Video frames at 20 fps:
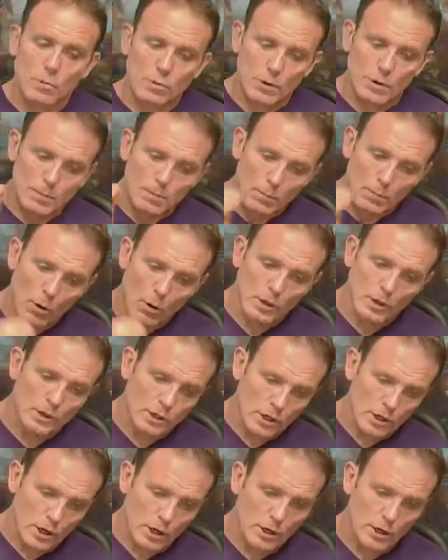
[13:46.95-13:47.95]
we
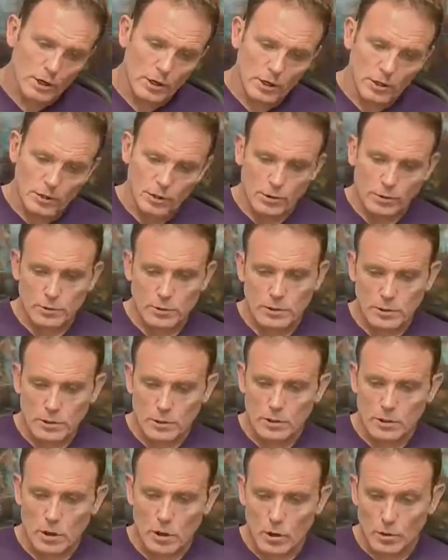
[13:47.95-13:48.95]
monitor
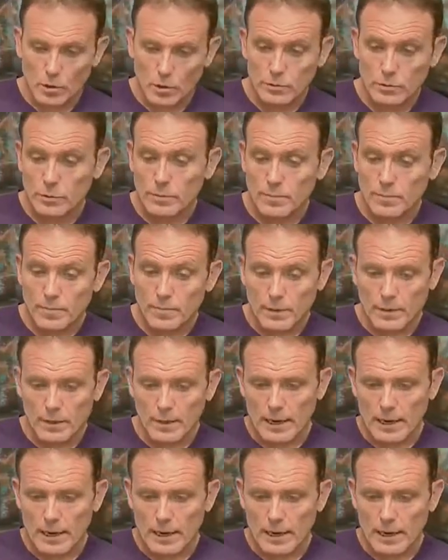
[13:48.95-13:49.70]
those calls,